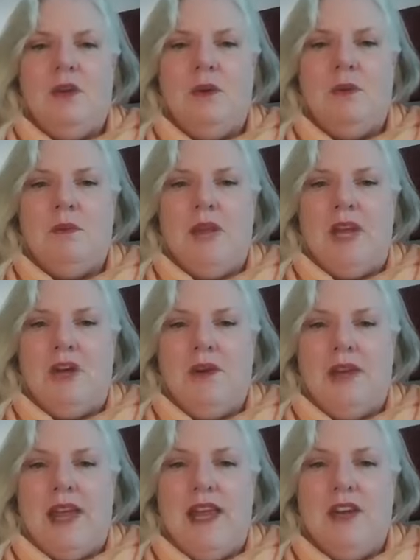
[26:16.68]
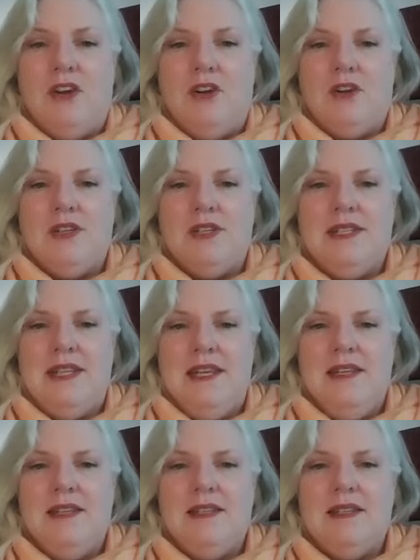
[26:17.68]
what my Creator
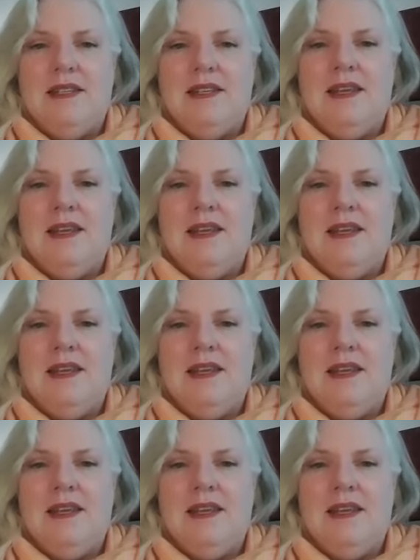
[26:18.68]
sees